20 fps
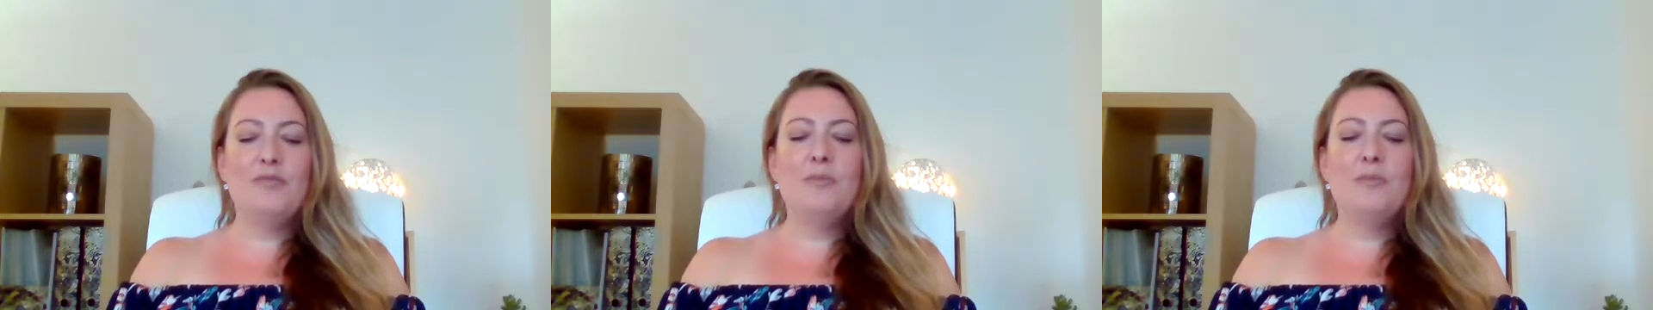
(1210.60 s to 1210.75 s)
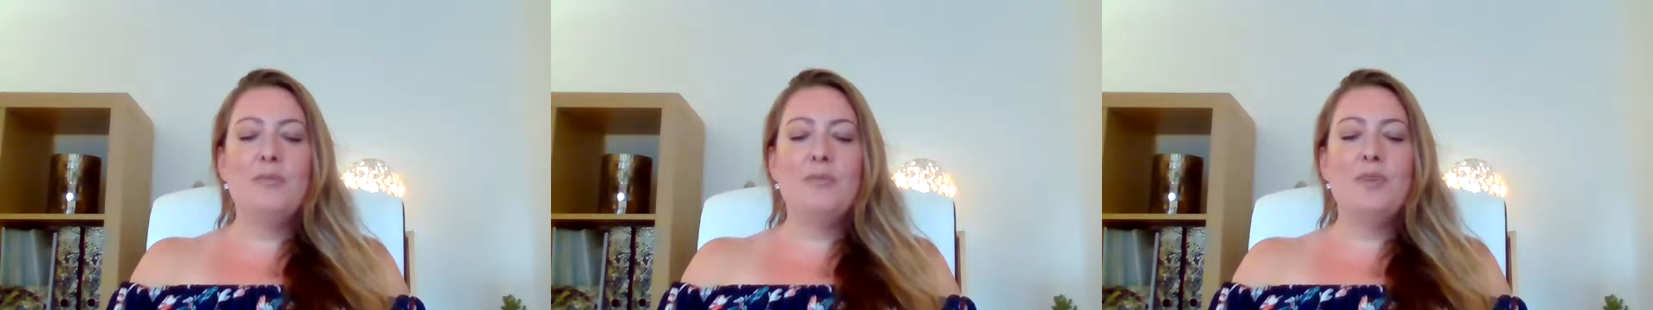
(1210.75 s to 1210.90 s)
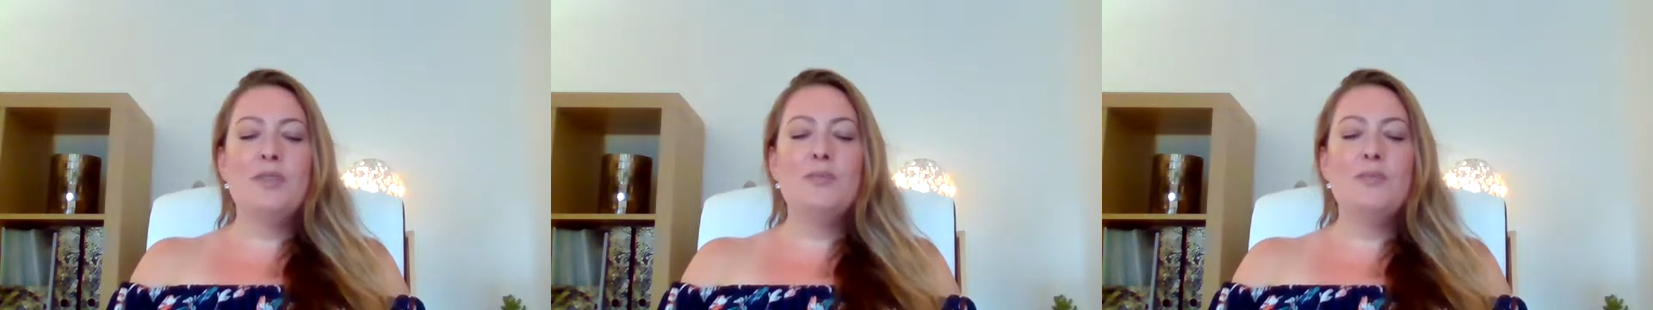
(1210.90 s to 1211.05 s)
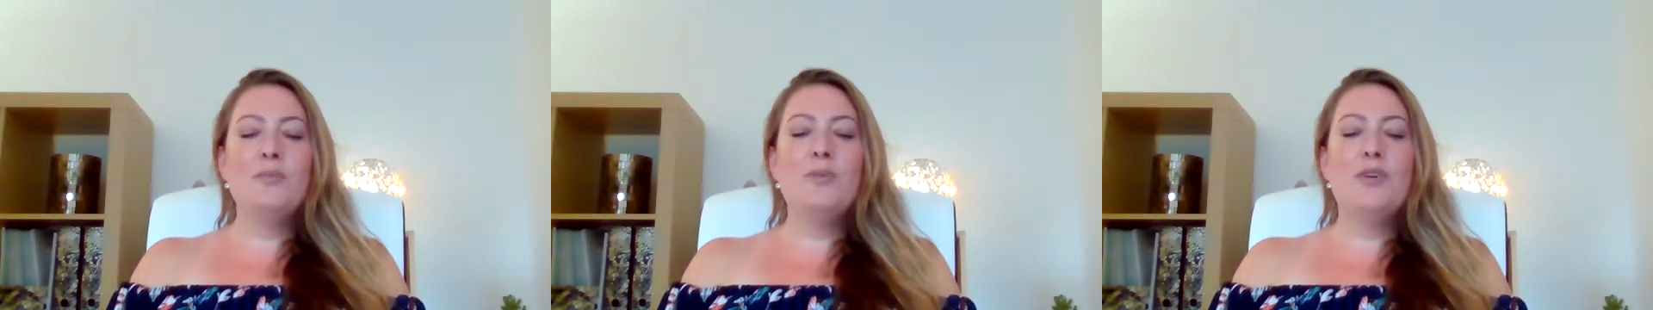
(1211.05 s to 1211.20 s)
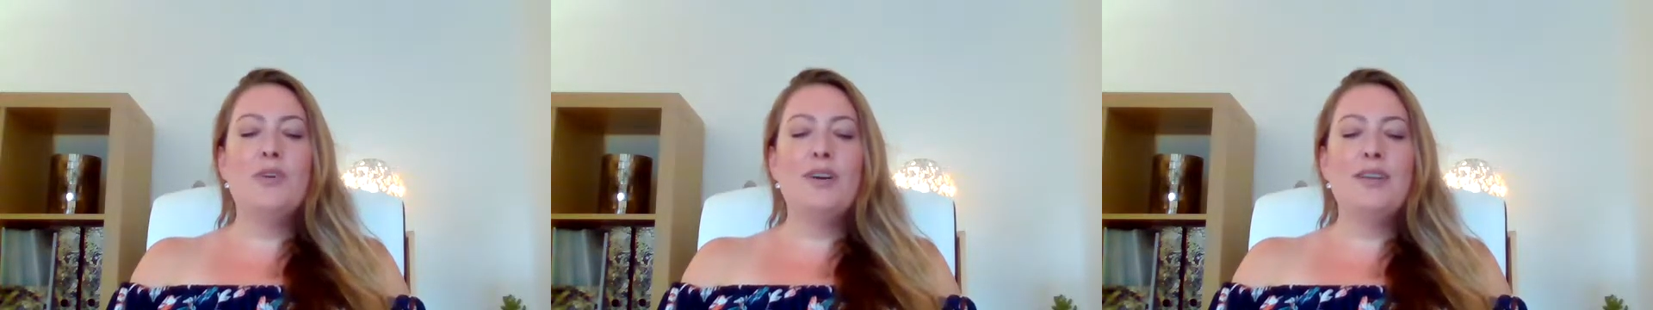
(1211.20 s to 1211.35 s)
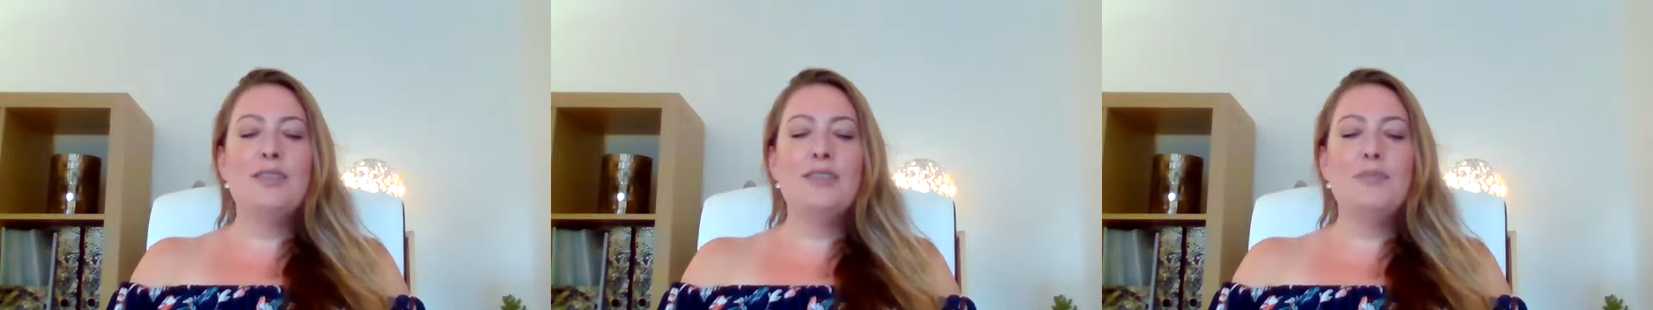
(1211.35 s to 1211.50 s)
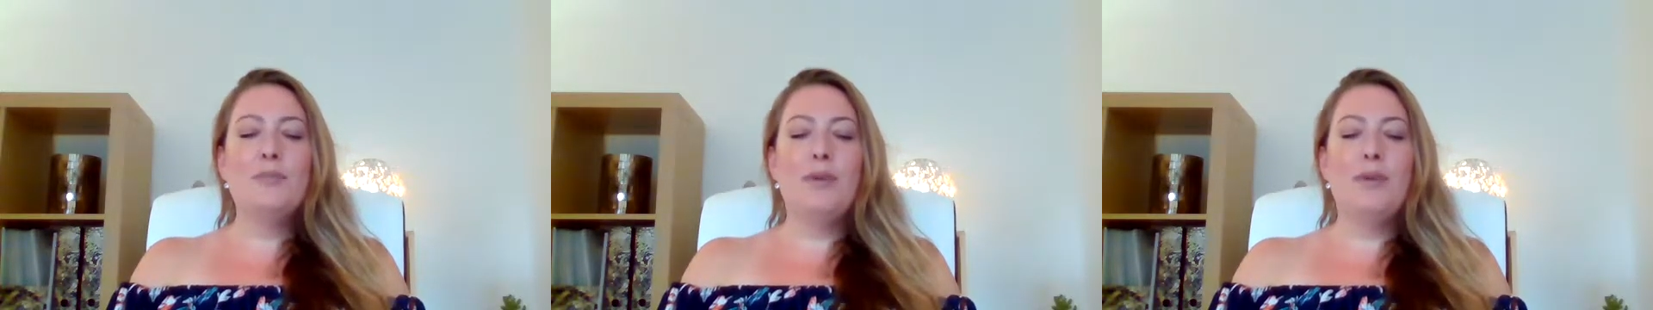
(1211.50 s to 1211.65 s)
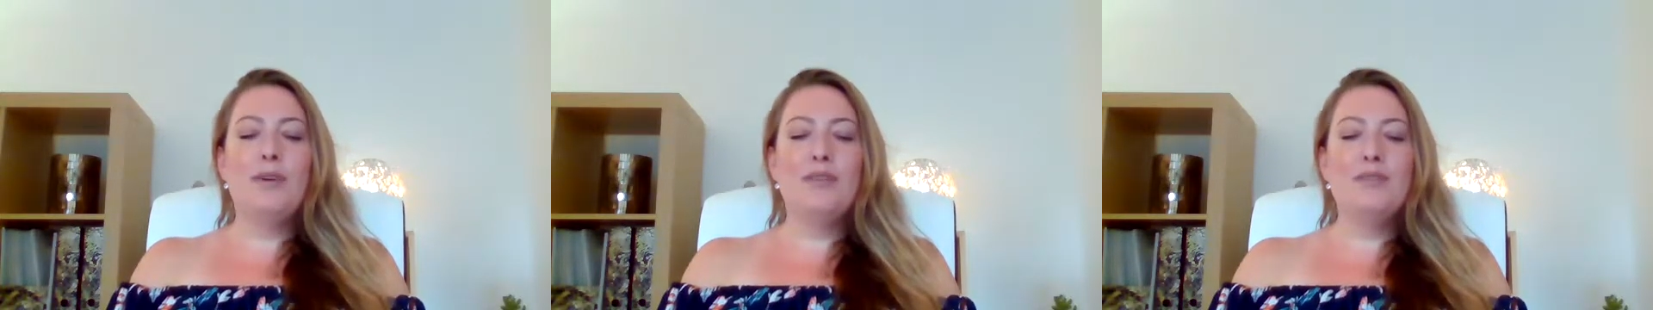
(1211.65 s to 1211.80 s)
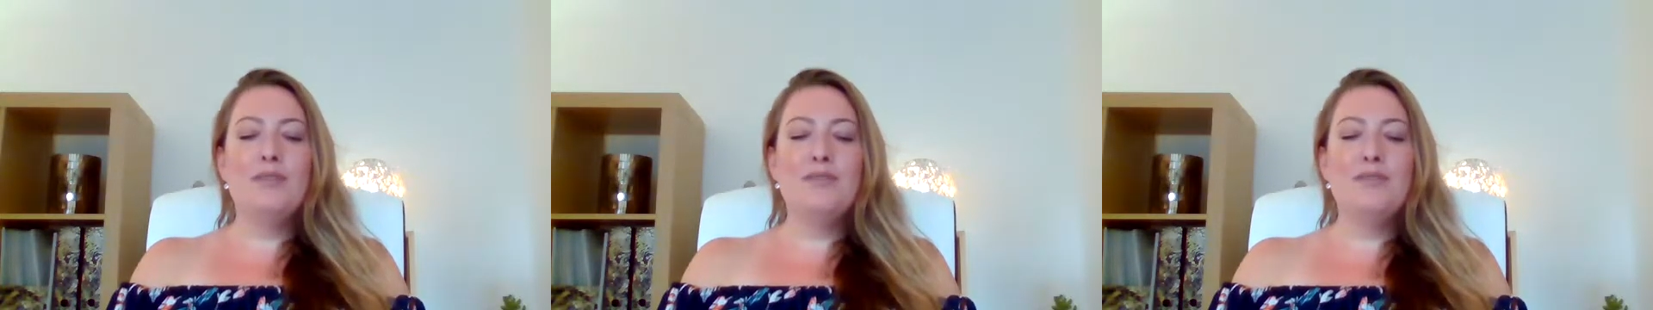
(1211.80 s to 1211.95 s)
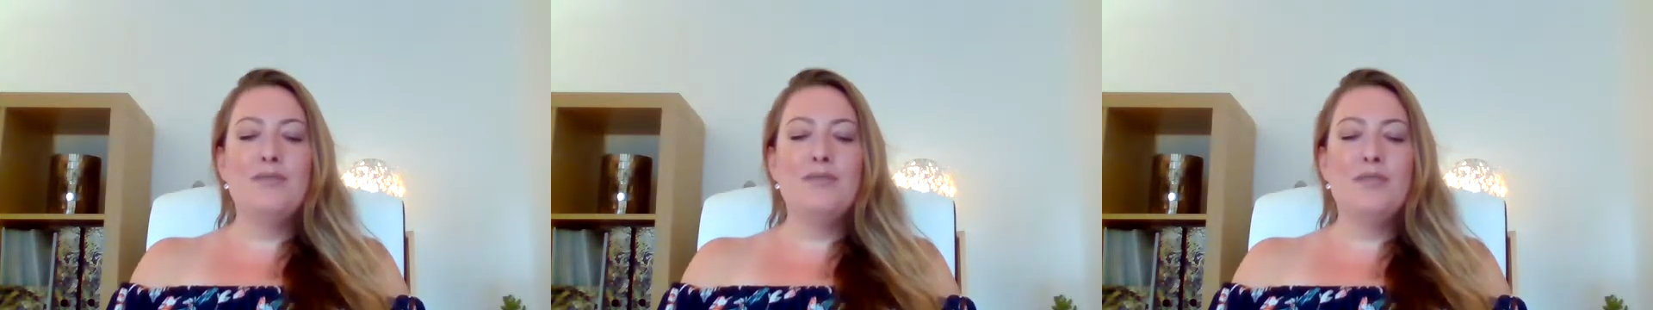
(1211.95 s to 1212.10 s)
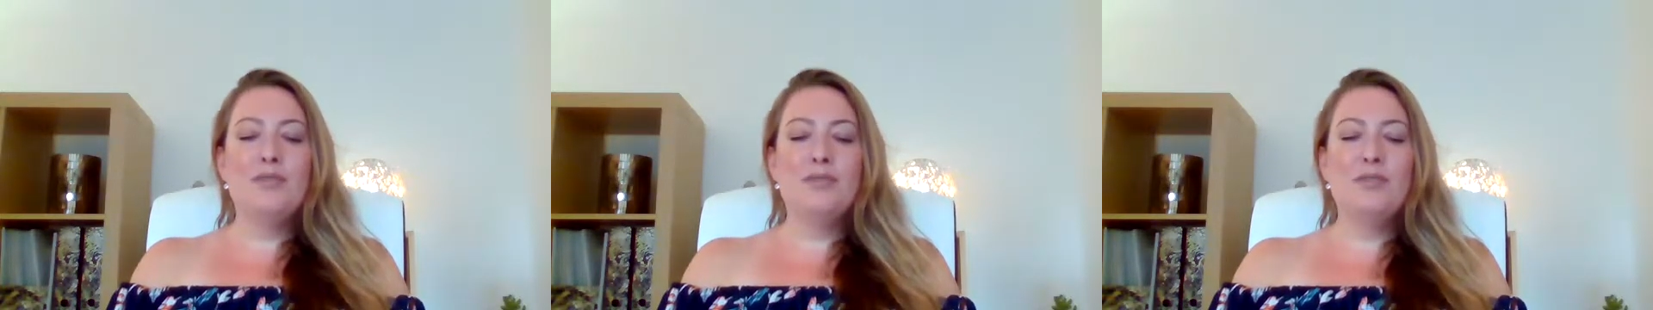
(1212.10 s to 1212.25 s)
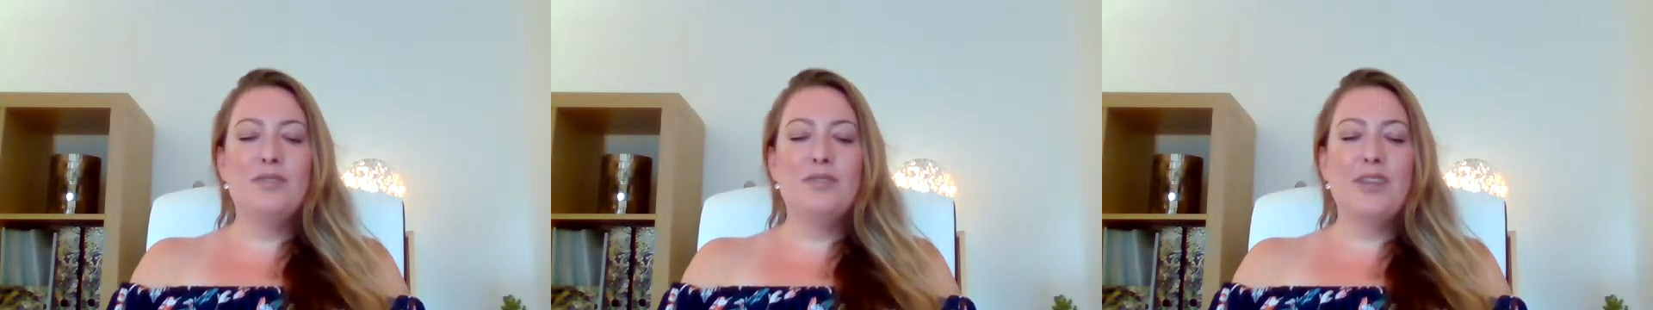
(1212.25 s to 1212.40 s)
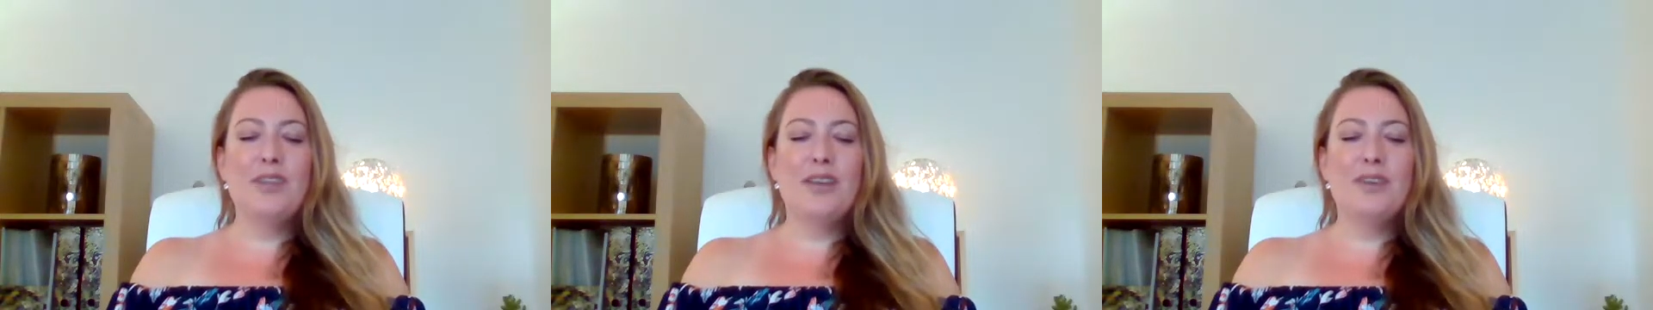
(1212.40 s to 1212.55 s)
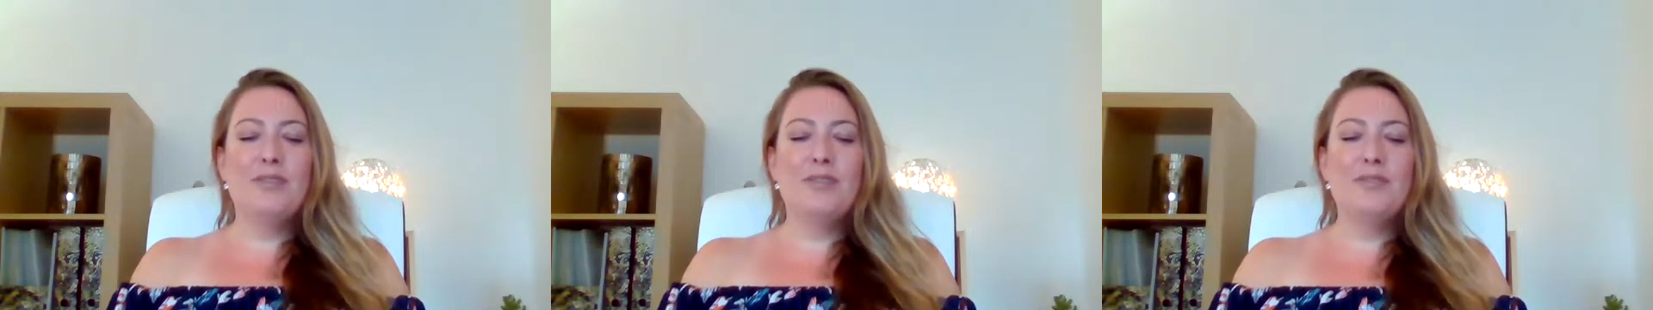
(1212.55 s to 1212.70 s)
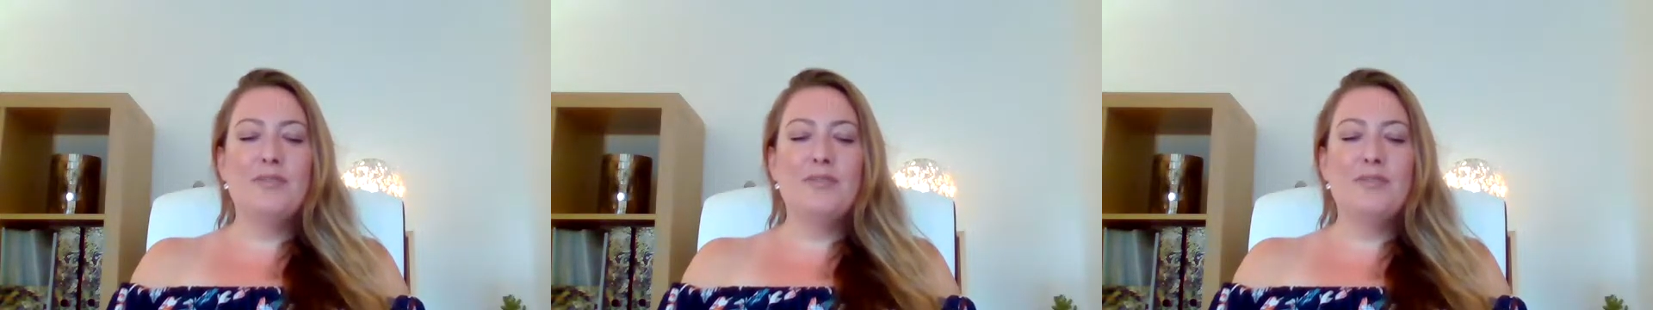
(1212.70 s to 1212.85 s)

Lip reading: from this wise part of yourself.